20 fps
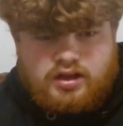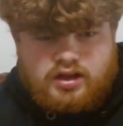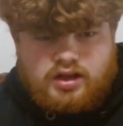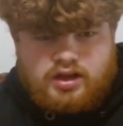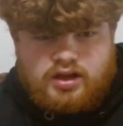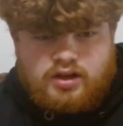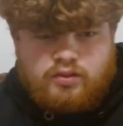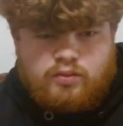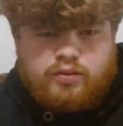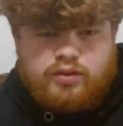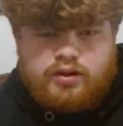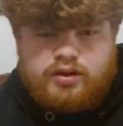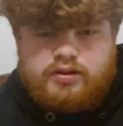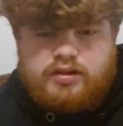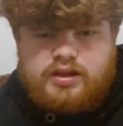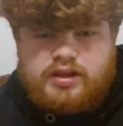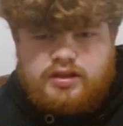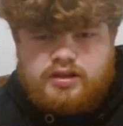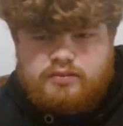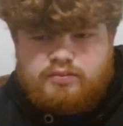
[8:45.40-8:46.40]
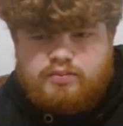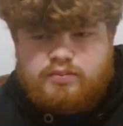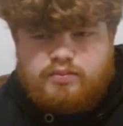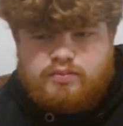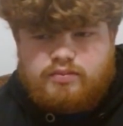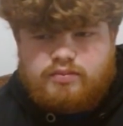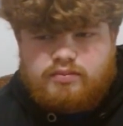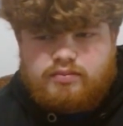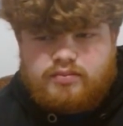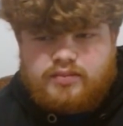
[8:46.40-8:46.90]
it really,
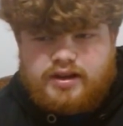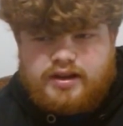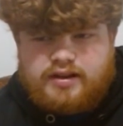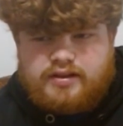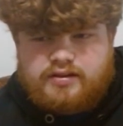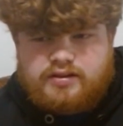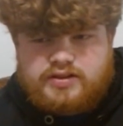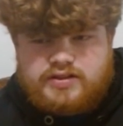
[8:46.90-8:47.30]
like,